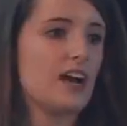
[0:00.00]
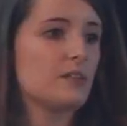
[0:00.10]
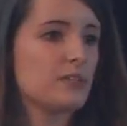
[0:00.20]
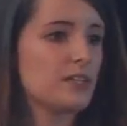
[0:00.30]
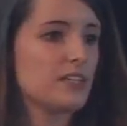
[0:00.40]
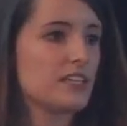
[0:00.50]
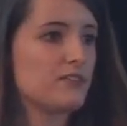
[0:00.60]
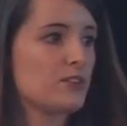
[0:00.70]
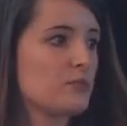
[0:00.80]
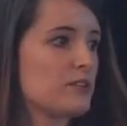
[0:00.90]
I'll be
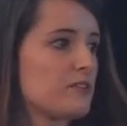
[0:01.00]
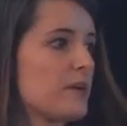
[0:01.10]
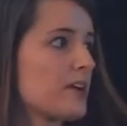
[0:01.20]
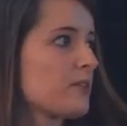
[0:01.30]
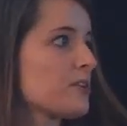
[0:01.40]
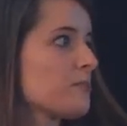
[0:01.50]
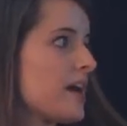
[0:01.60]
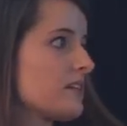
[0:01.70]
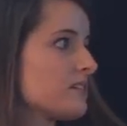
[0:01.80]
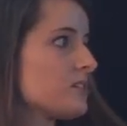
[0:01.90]
giving you a bit of background about